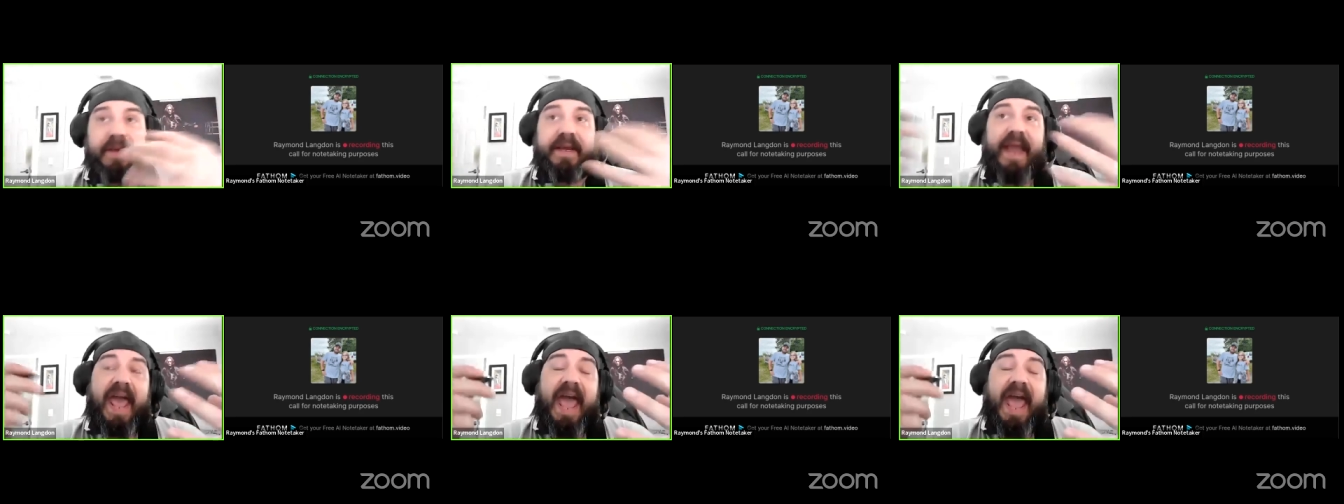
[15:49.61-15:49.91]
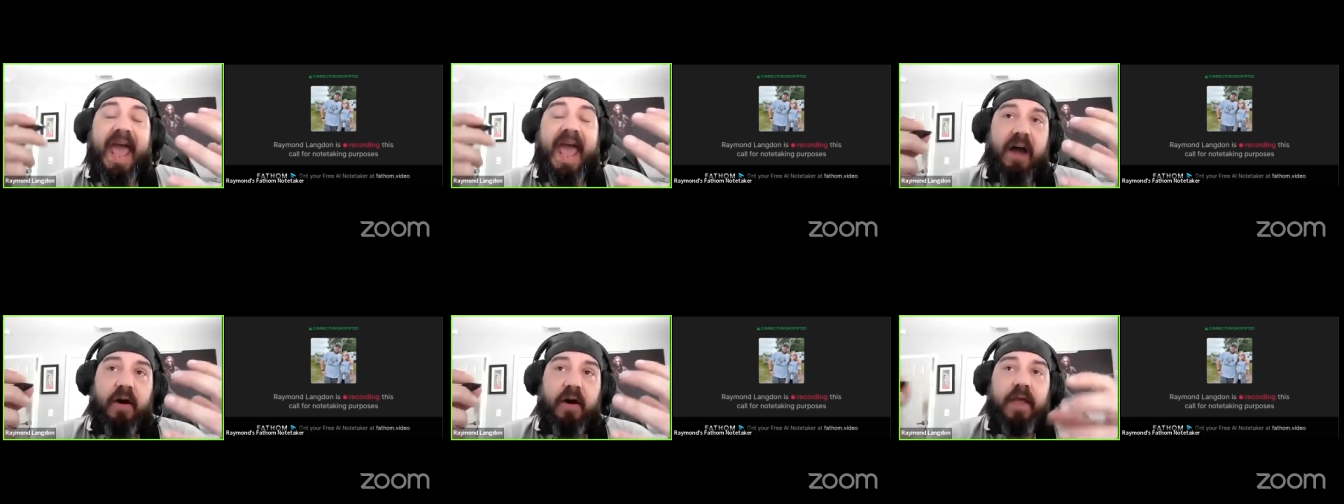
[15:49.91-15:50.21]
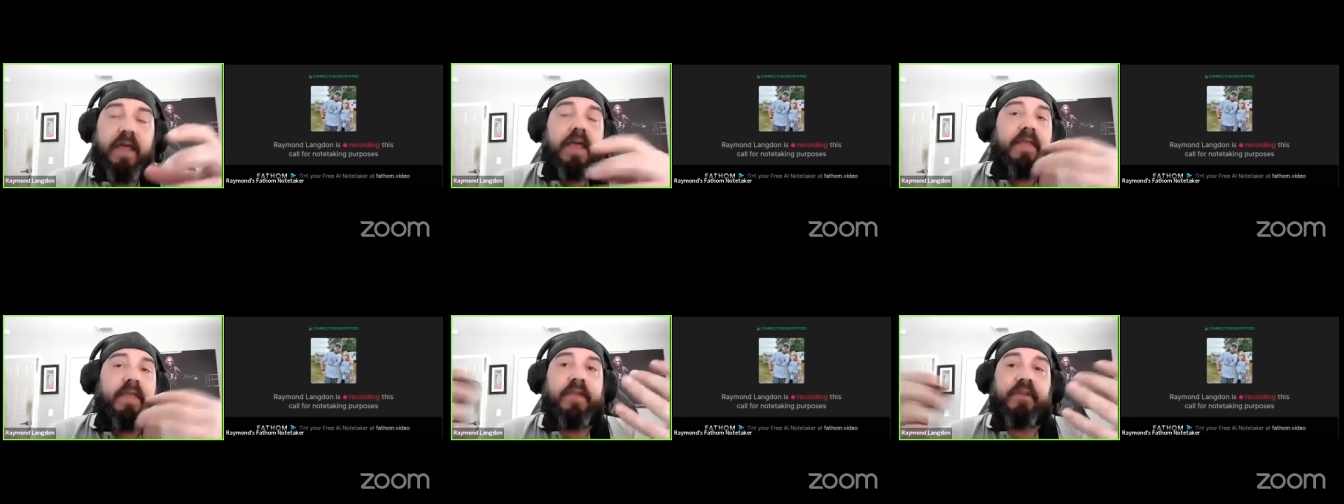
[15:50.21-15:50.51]
Now,
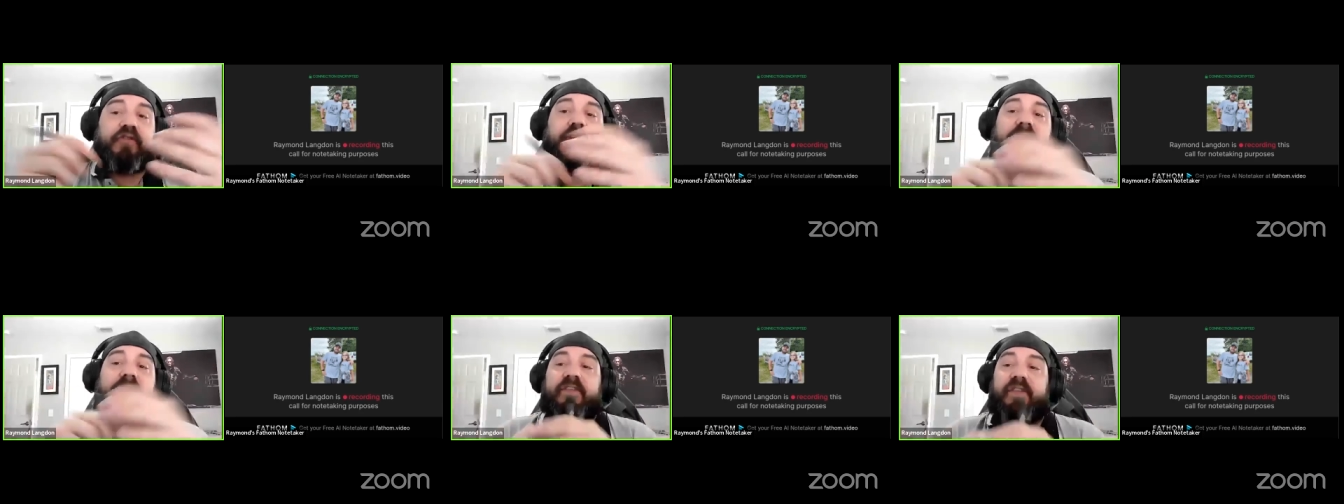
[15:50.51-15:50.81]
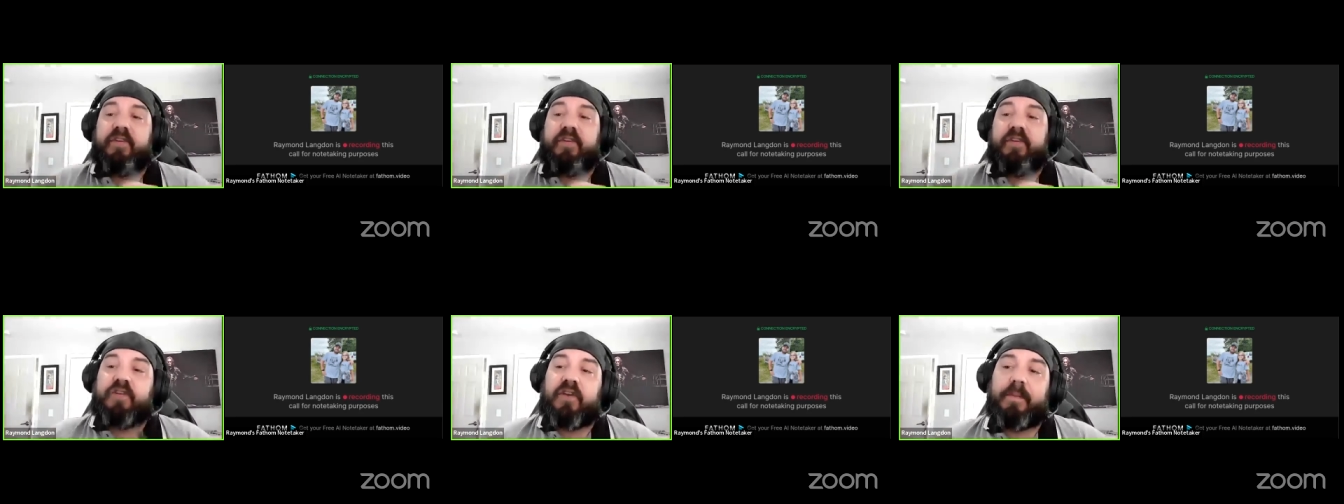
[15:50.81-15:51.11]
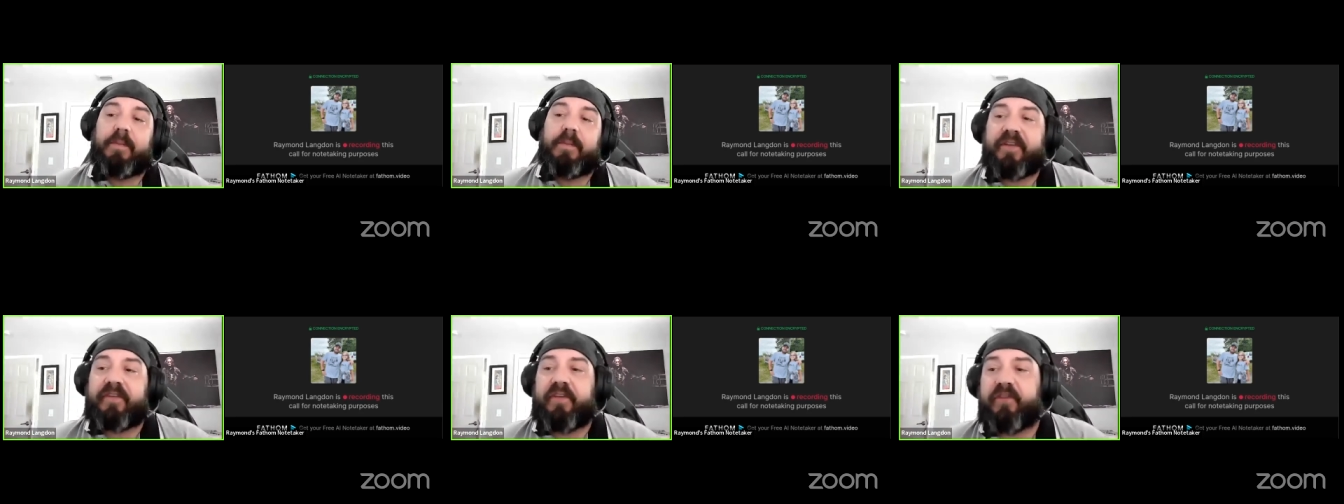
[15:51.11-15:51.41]
the transitional
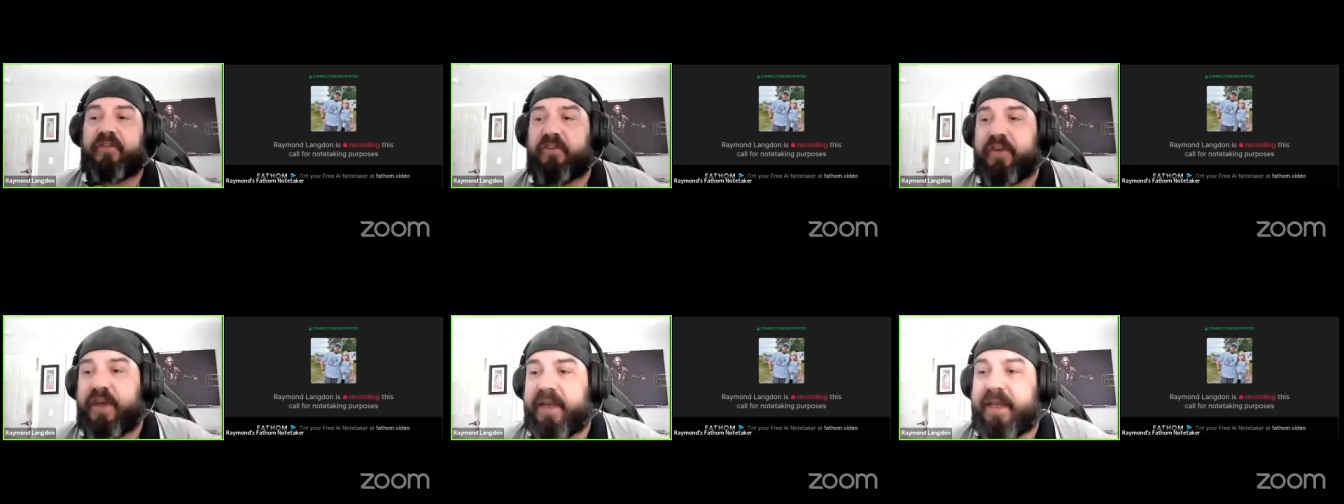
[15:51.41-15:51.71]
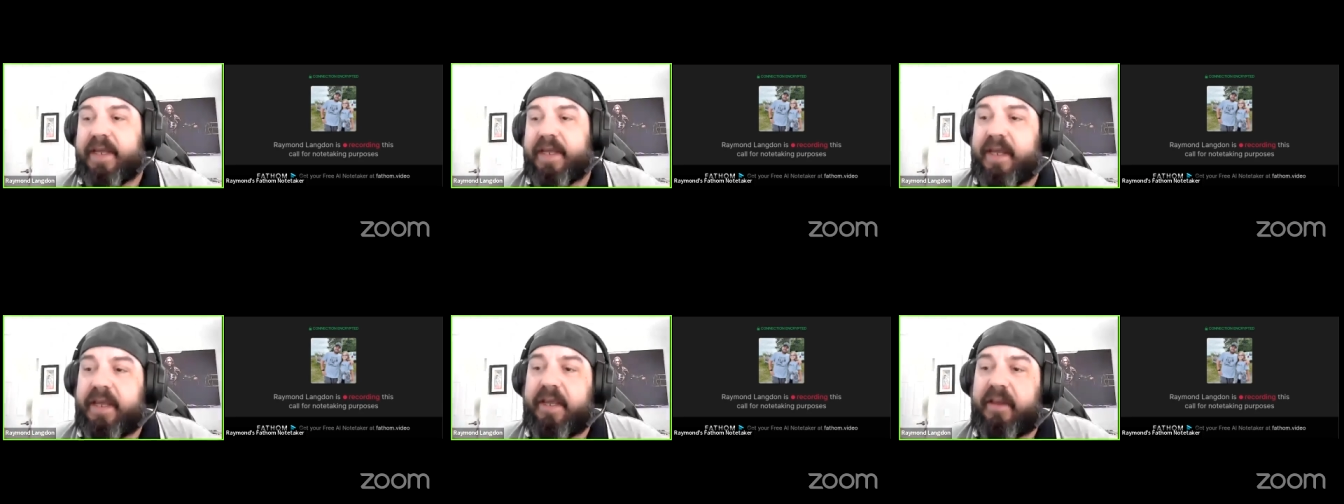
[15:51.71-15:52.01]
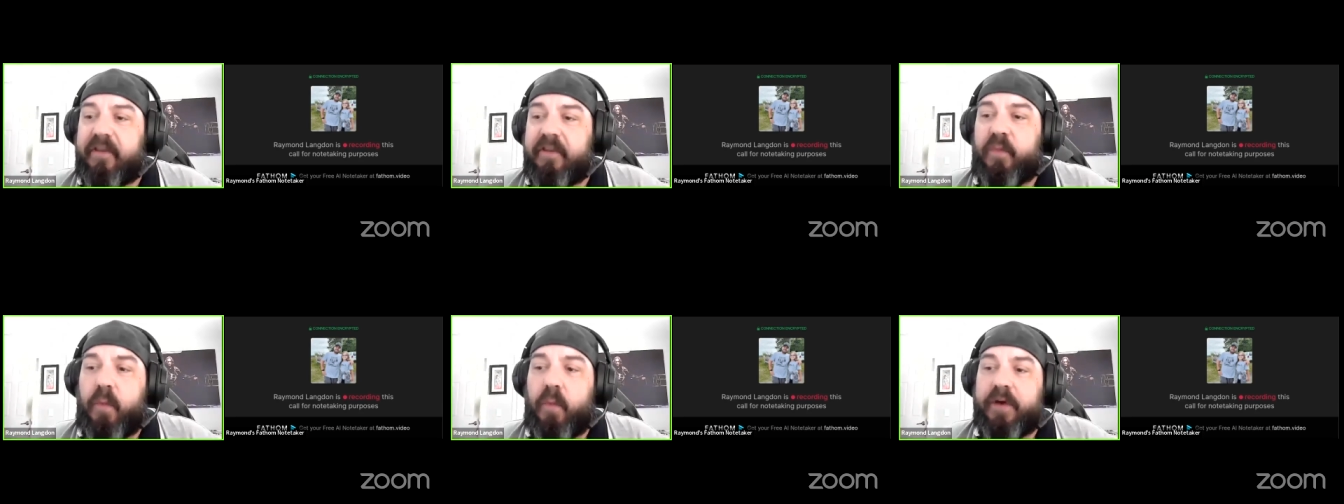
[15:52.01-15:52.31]
messaging
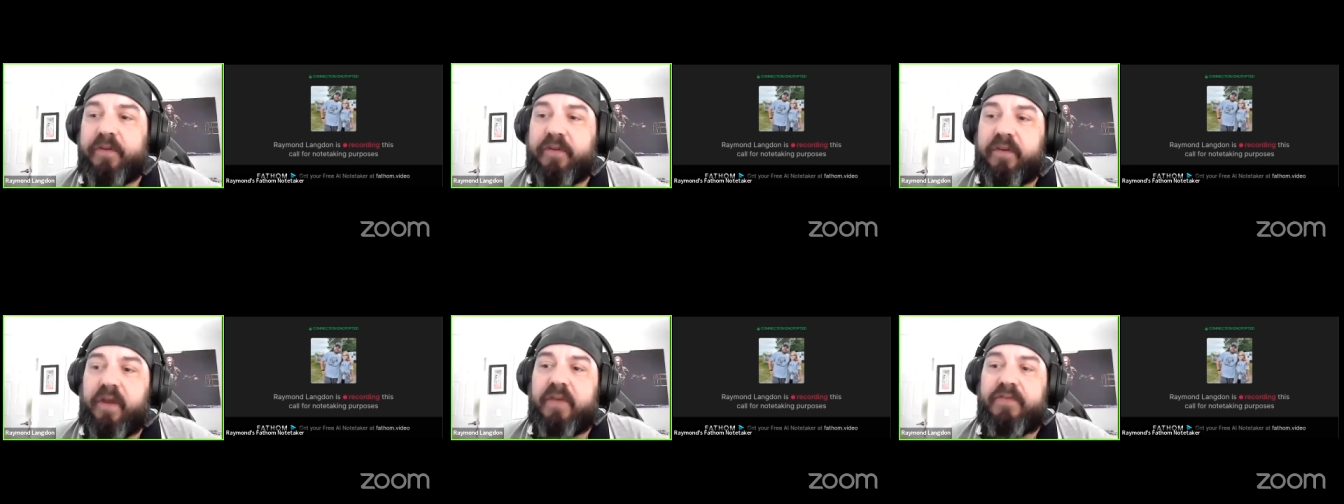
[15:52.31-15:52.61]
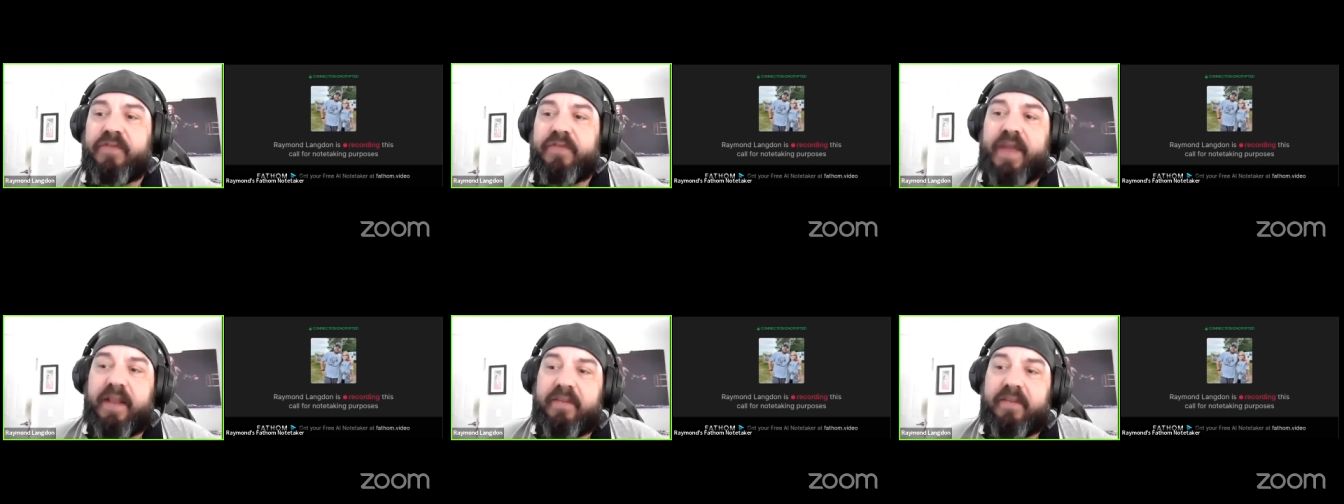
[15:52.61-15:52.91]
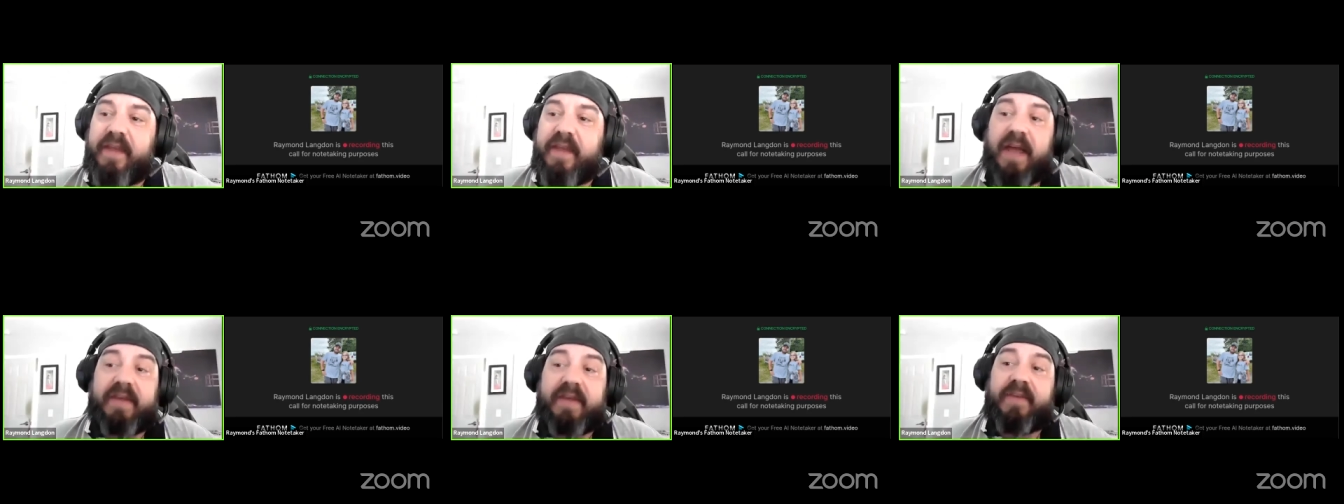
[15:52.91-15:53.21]
is where stuff gets
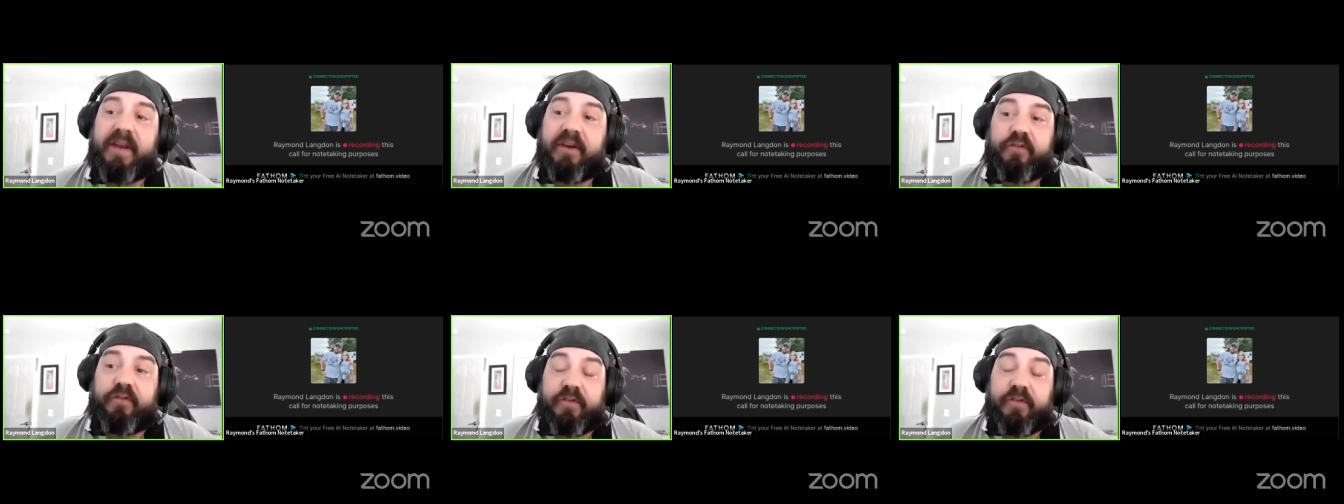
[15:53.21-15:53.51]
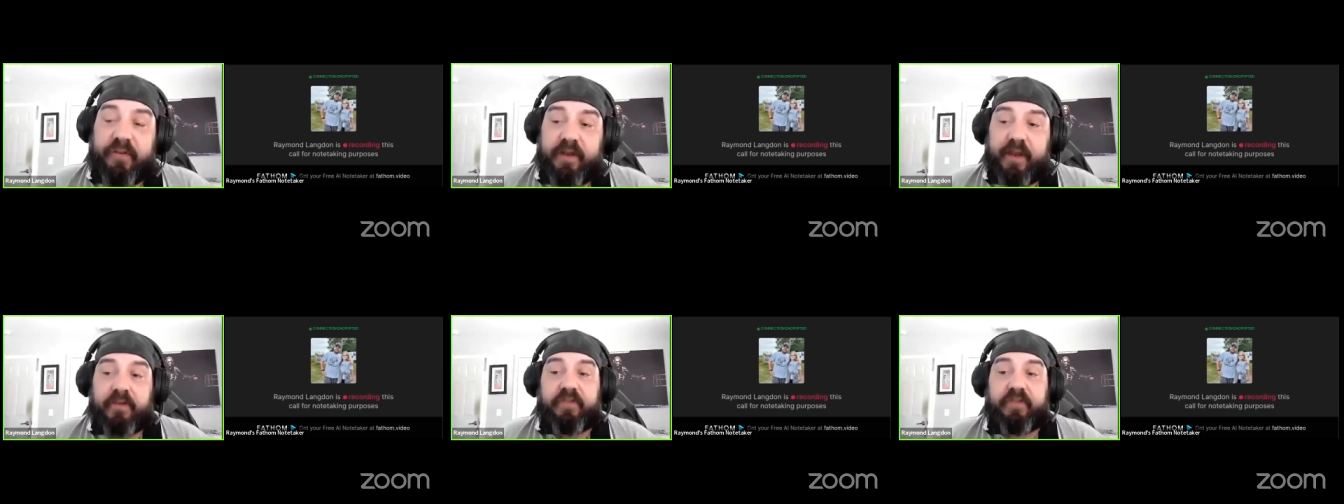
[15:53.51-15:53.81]
kind of interesting.